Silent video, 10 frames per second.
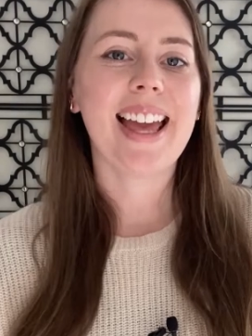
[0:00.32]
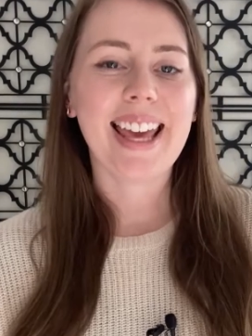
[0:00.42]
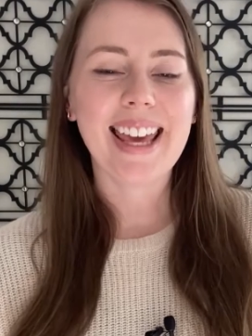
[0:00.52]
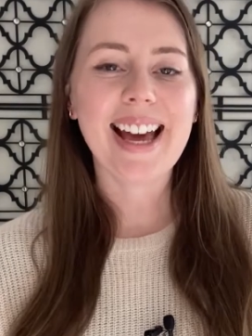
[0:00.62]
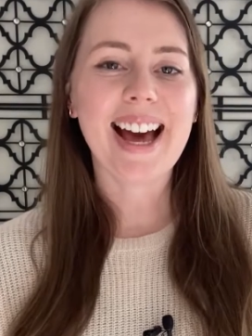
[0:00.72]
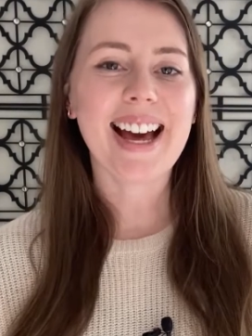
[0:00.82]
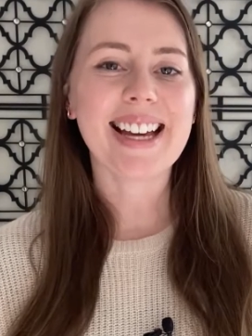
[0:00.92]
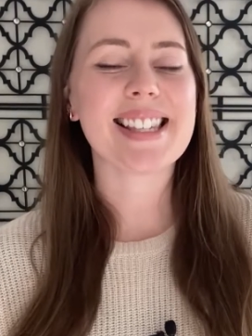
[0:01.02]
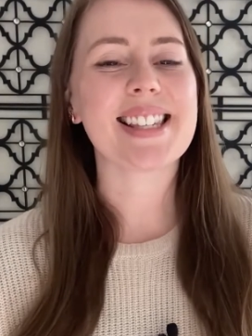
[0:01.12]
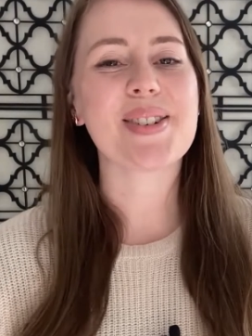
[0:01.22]
Hey
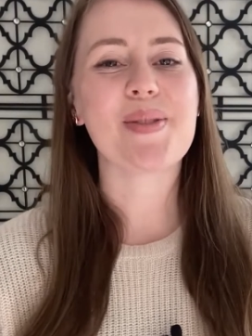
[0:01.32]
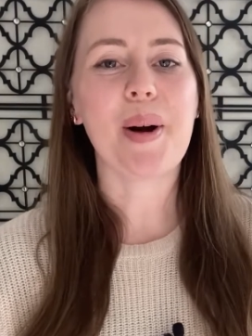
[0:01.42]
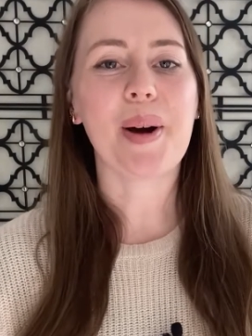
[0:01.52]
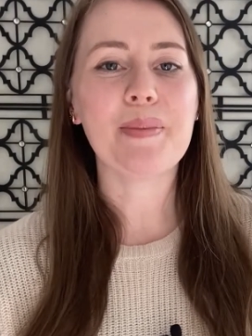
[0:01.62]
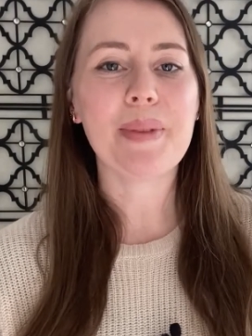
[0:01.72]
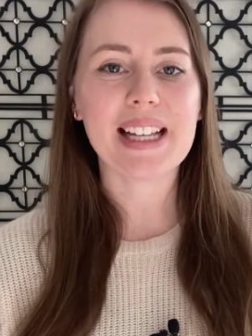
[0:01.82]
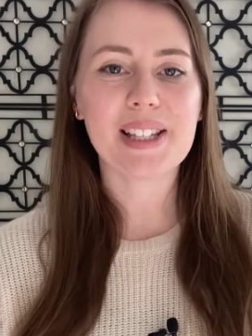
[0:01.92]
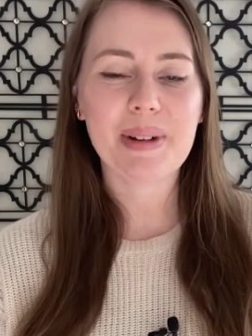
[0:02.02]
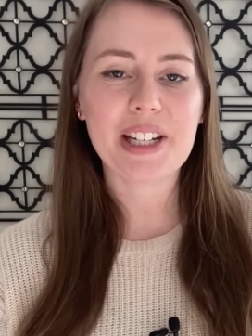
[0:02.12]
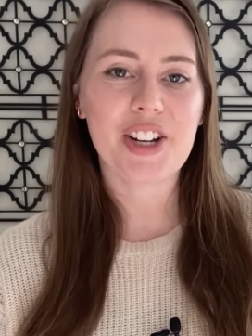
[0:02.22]
guys, welcome back
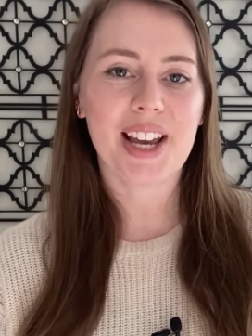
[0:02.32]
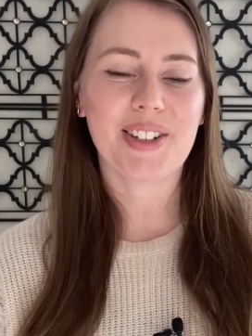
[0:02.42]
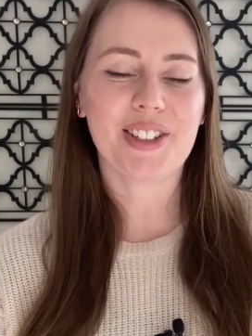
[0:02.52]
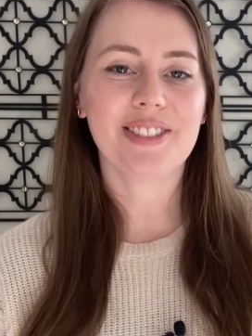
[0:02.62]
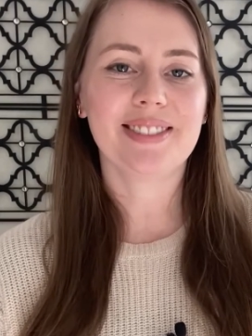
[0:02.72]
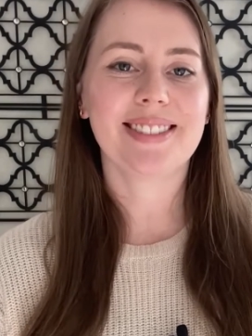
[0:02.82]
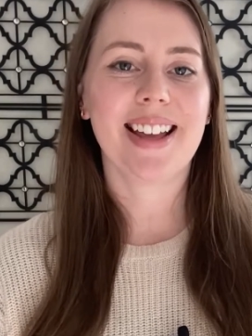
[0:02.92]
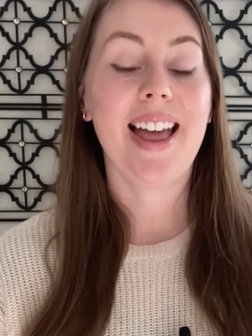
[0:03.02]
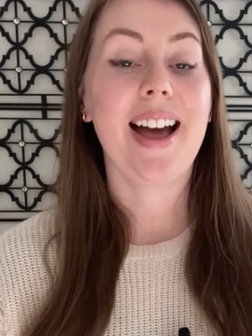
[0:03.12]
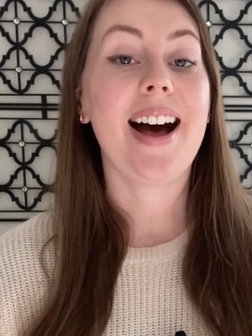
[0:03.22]
to my channel.
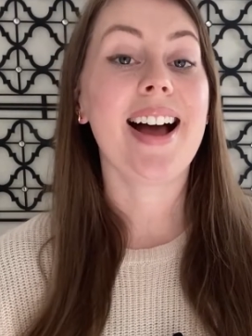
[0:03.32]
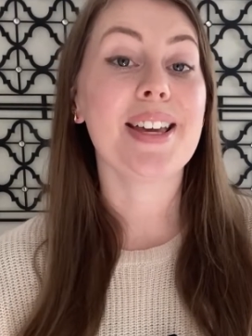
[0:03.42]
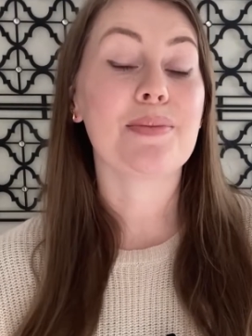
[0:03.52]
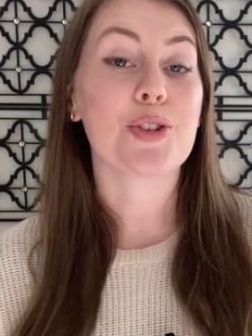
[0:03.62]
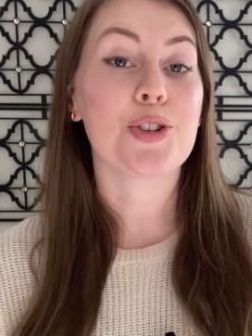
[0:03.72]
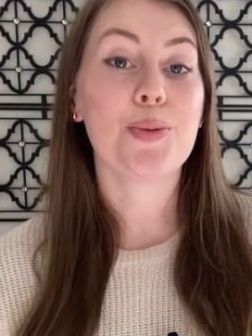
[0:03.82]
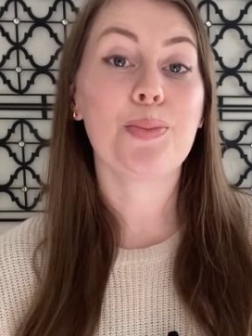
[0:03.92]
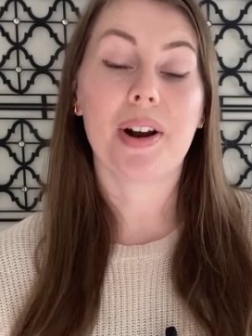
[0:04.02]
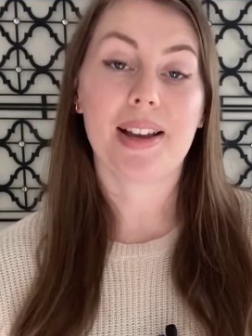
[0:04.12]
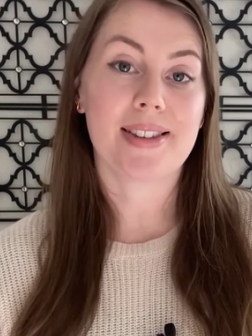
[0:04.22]
I am
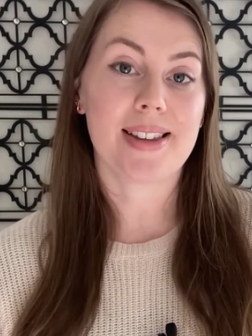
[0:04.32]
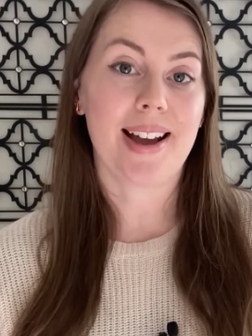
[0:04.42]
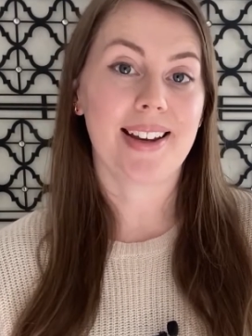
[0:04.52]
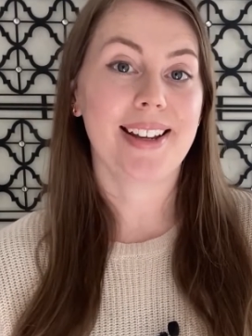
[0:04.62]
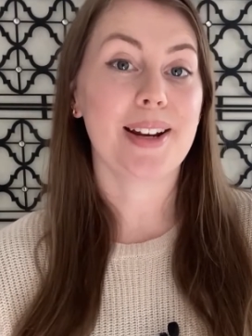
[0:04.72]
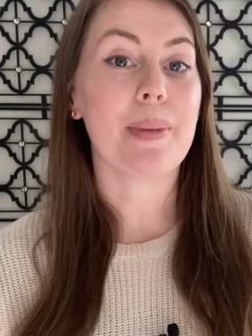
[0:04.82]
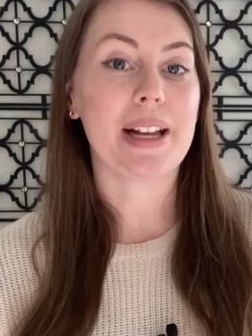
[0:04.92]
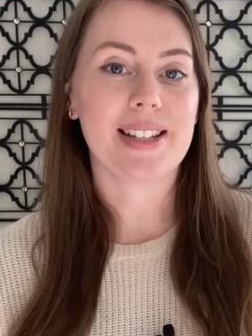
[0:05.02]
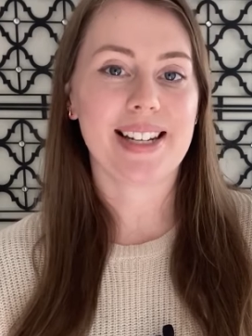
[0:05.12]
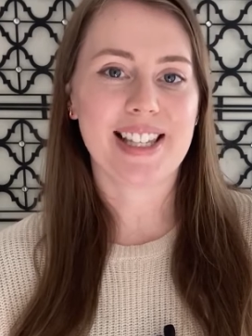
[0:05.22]
super excited
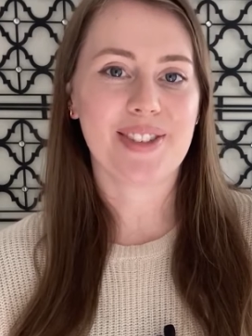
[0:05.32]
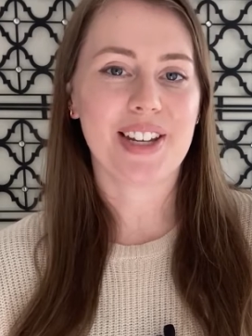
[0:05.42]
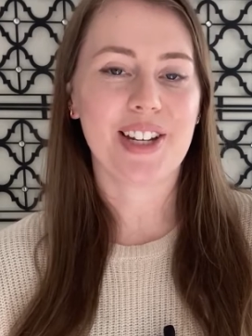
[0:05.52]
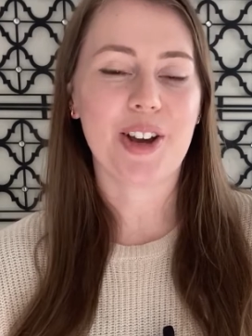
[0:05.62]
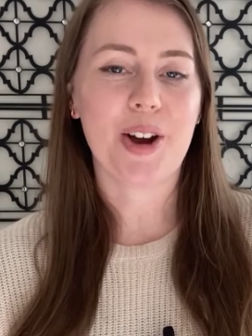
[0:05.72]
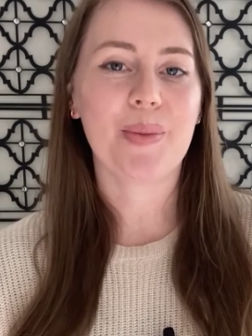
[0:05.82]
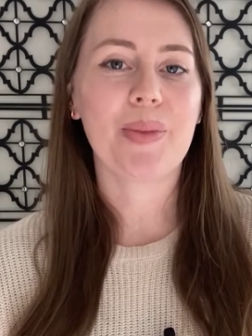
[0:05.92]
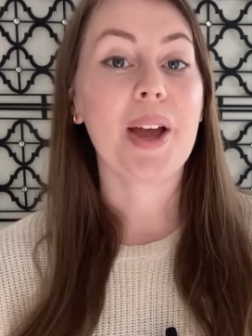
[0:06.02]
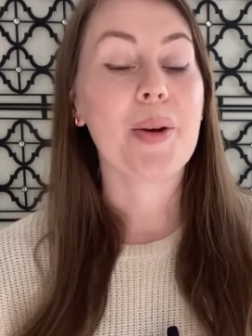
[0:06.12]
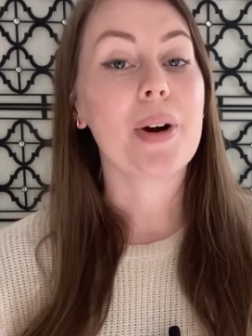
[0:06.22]
about today's video,
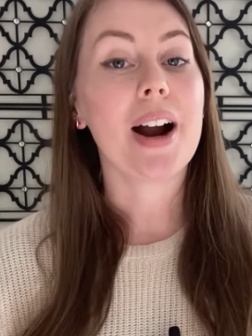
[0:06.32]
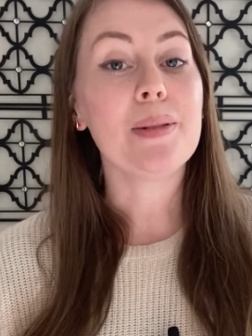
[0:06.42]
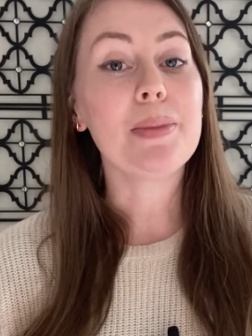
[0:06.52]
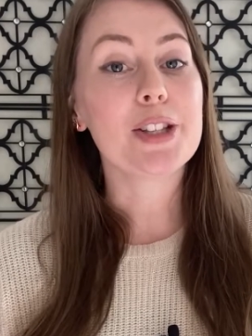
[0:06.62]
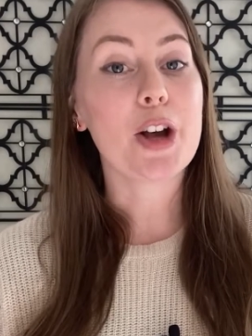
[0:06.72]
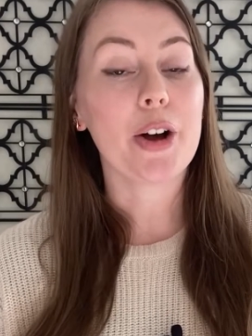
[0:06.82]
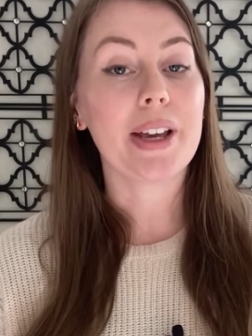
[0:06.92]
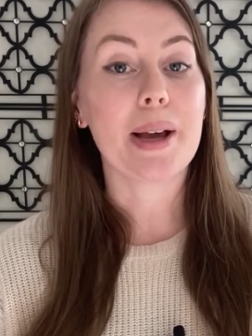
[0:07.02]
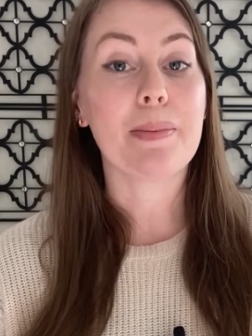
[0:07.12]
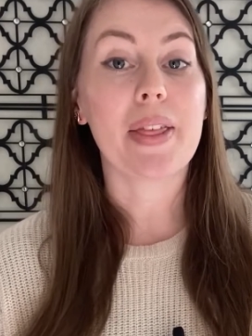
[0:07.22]
where I'll be
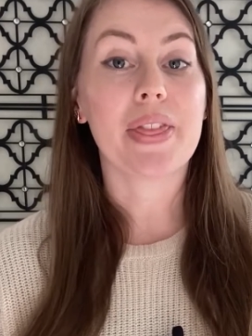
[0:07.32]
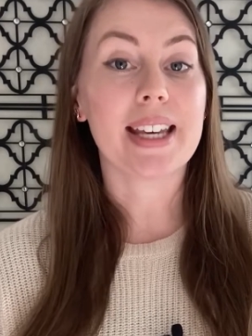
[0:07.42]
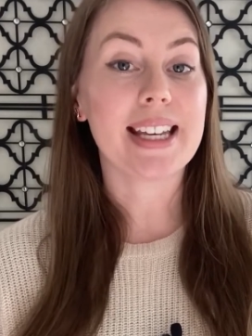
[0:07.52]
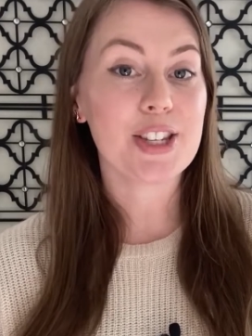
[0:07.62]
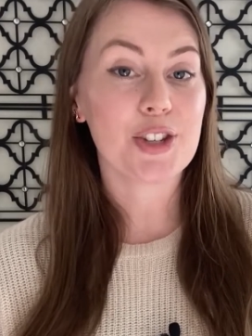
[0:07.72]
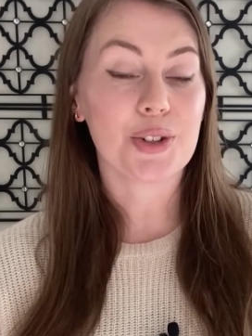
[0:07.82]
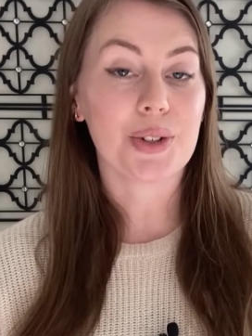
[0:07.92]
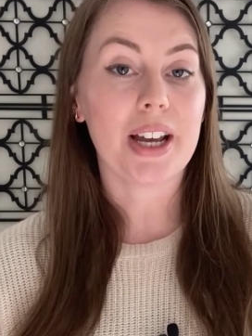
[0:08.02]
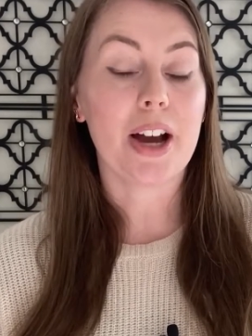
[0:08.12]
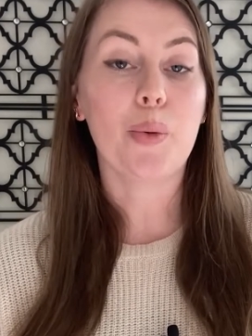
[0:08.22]
talking about the
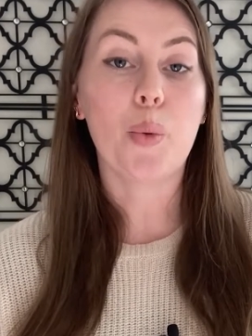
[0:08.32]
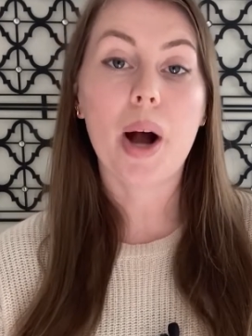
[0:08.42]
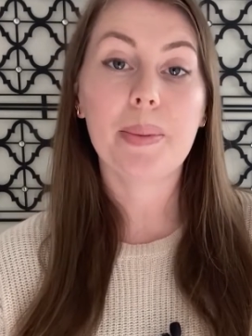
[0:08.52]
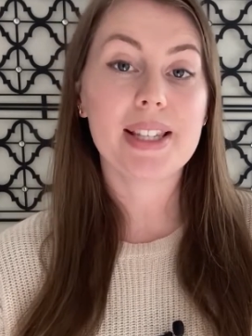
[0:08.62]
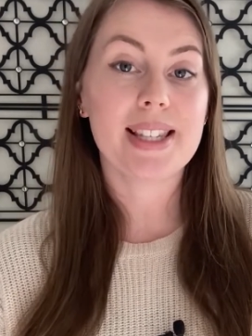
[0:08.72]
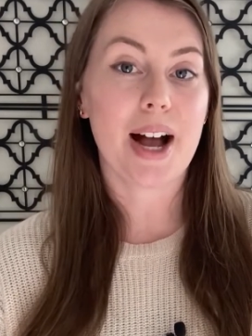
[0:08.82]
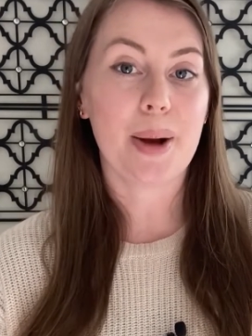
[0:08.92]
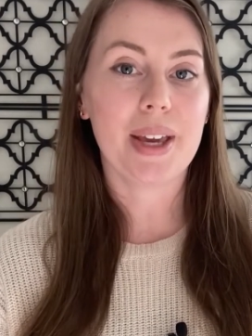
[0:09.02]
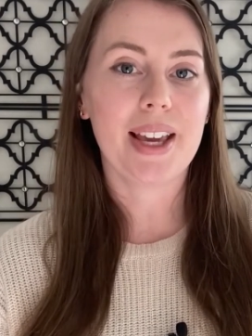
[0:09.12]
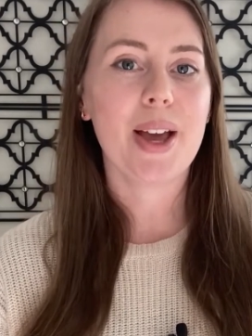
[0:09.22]
history of Wabi
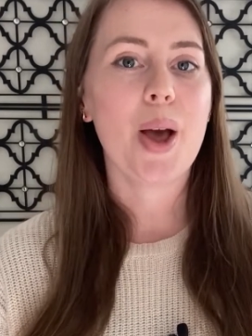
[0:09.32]
Sabi,